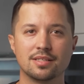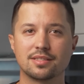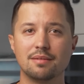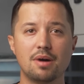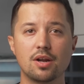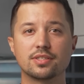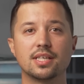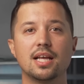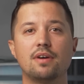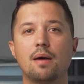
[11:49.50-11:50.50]
Some models
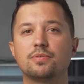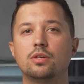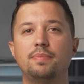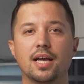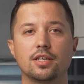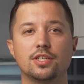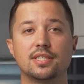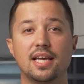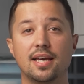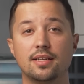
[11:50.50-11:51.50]
can have optional packages
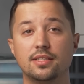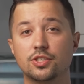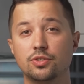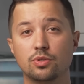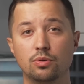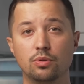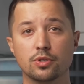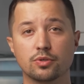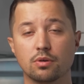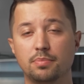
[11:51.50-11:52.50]
that add additional
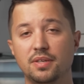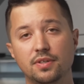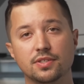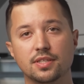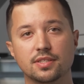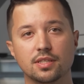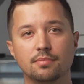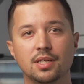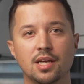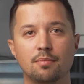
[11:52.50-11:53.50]
coolers or a beefier
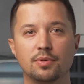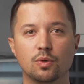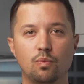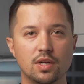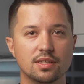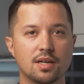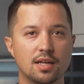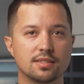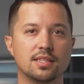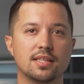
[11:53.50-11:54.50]
system, but the one
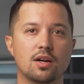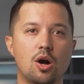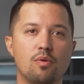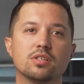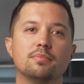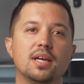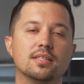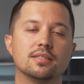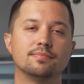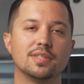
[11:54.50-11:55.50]
constant that always
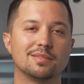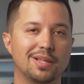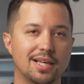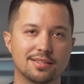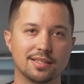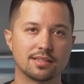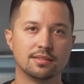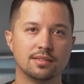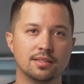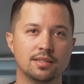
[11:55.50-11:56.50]
remains is plastic.
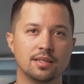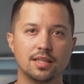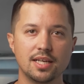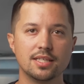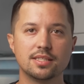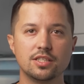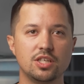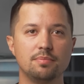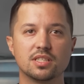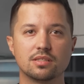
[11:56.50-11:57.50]
Lightness and
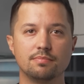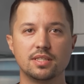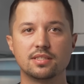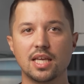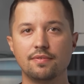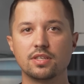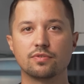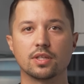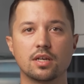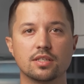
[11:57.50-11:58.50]
cheapness means savings
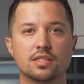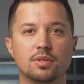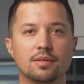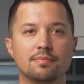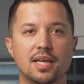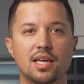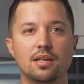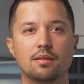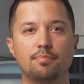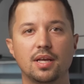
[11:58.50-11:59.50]
for the customer
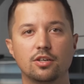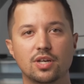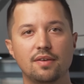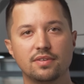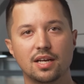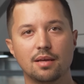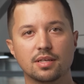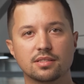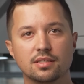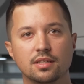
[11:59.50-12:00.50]
and better driving
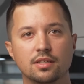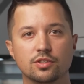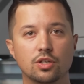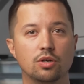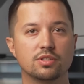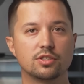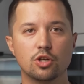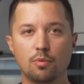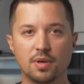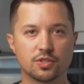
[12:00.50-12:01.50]
dynamics, so it's
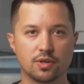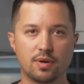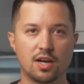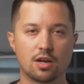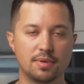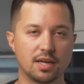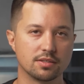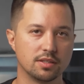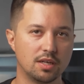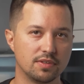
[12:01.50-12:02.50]
no mystery why
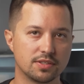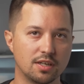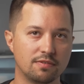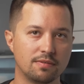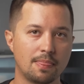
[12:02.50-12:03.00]
automakers love the stuff.